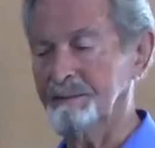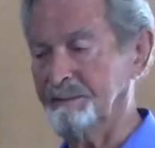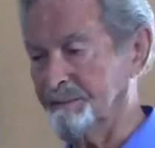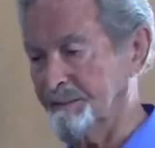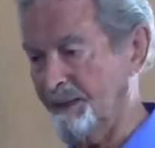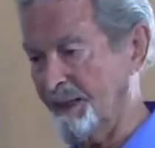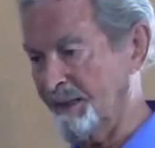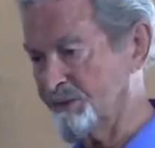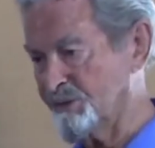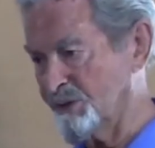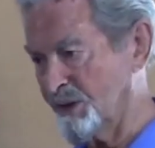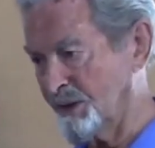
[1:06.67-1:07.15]

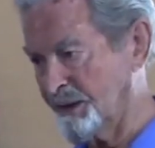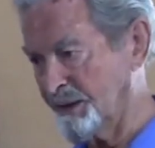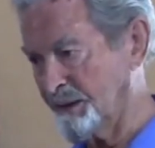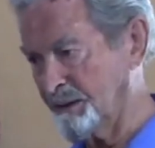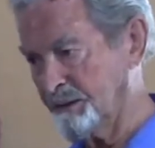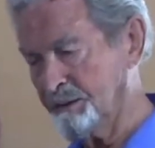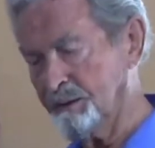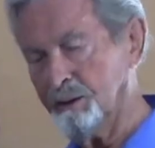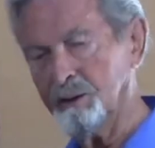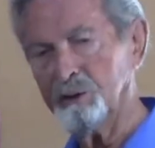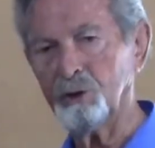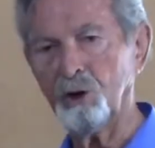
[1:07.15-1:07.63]
That's a
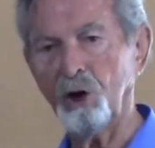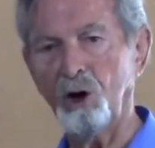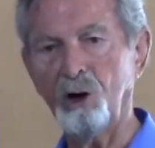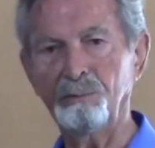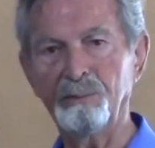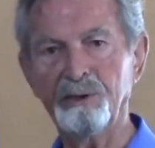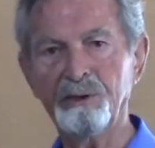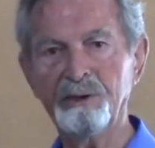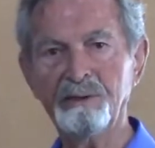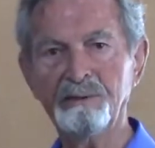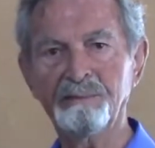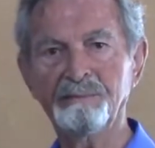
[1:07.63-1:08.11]
little
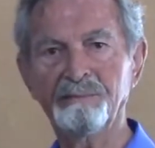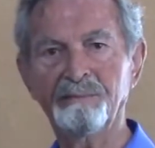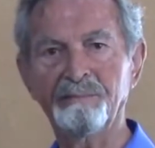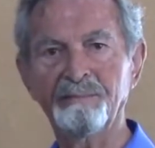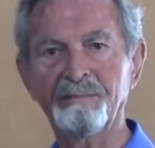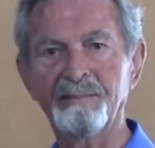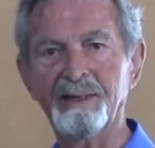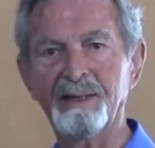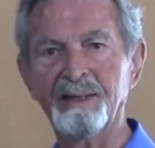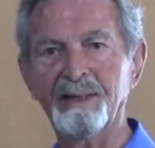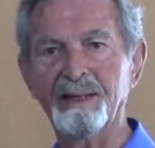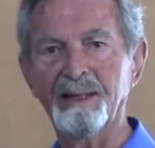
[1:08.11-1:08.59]
comma,
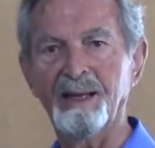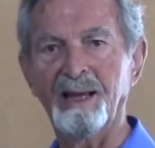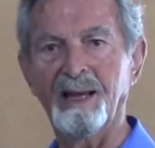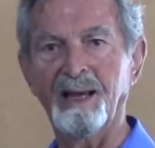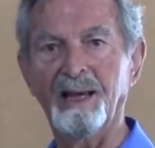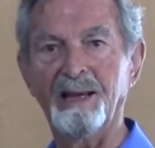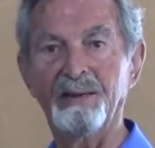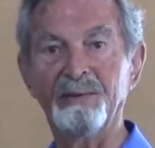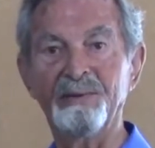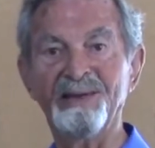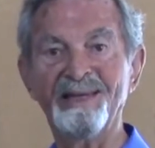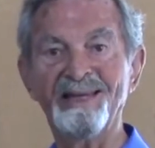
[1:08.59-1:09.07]

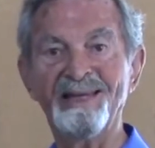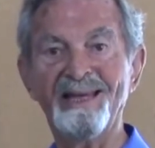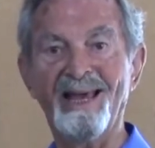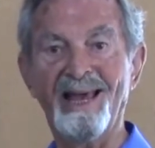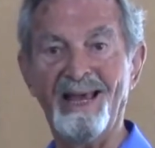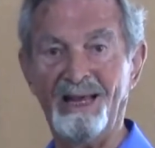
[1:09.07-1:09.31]
and the